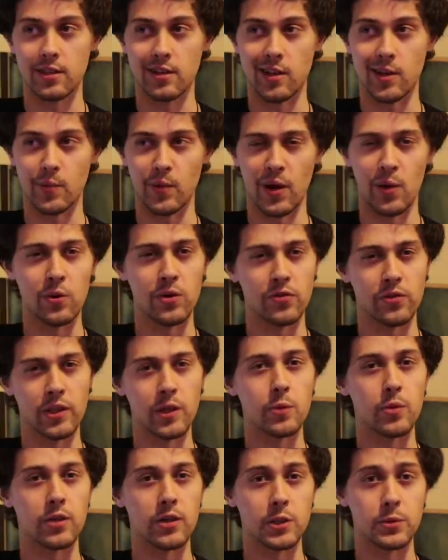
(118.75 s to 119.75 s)
Um, I wouldn't
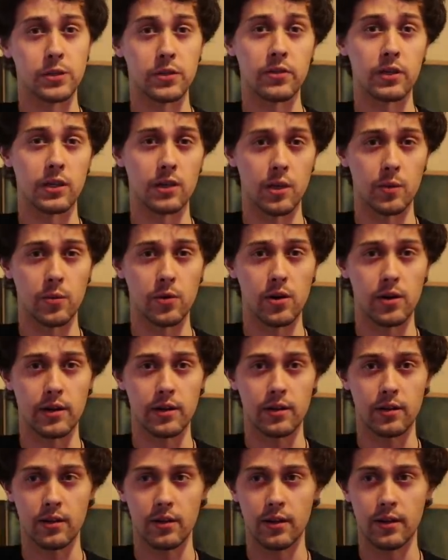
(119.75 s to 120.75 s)
really put a specific number on
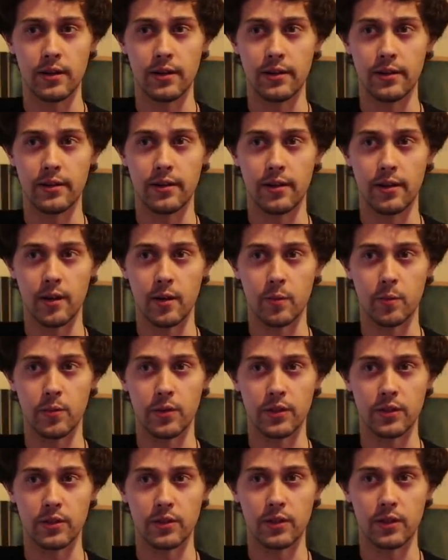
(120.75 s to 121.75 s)
it, um,
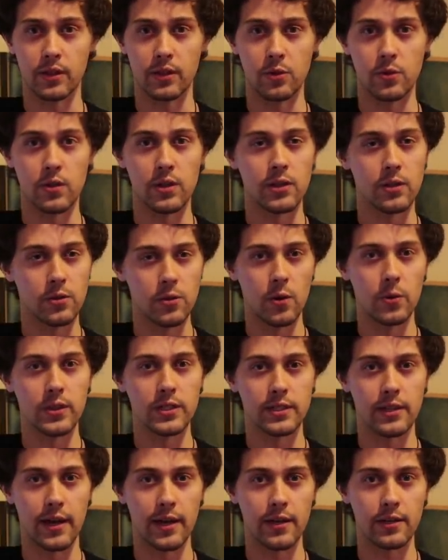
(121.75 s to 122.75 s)
but you can you always
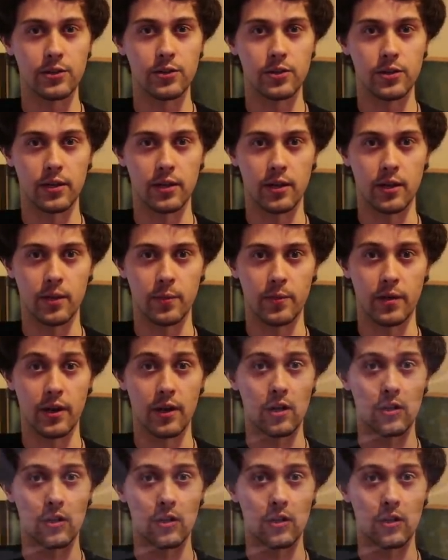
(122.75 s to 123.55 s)
gauge um, the